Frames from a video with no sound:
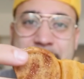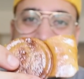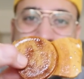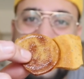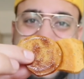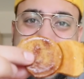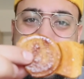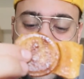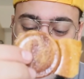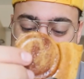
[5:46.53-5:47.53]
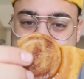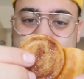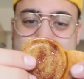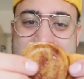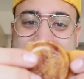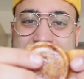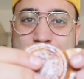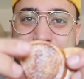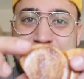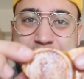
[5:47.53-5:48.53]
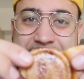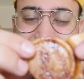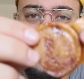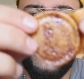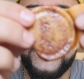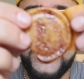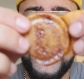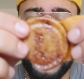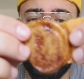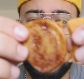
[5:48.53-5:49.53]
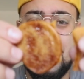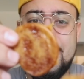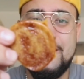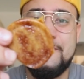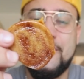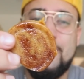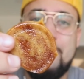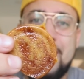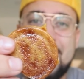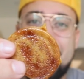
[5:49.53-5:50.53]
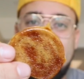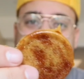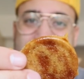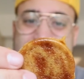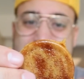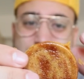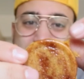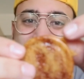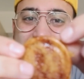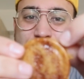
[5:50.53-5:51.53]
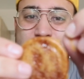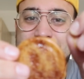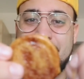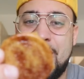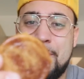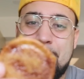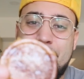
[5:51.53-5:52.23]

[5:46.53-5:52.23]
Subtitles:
If it wasn't for this dookiness, I would have passed it for sure. Oh my god, and that's what left on top.